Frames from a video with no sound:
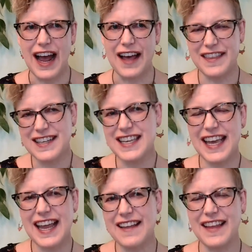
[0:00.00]
this
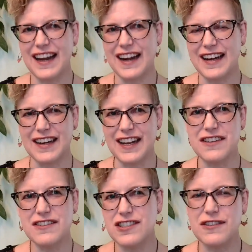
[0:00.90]
key, and then can
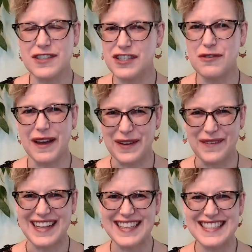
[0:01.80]
you choose two other
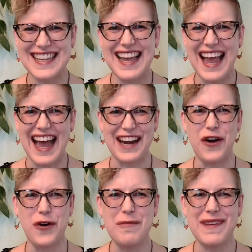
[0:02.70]
ones at
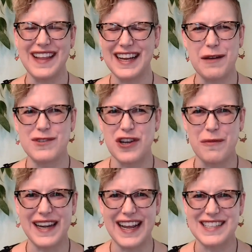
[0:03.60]
home and then come show
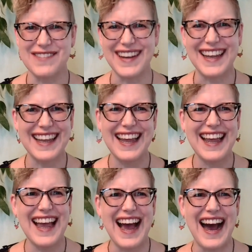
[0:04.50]
me next week.
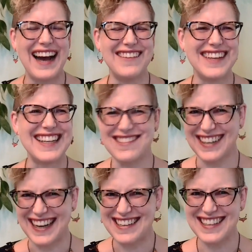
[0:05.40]
And it's
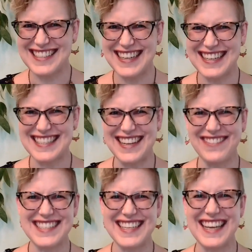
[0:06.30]
really interesting to see
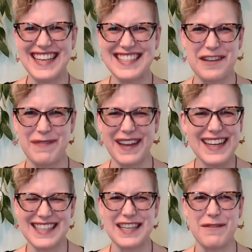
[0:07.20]
which keys they'll pick, because some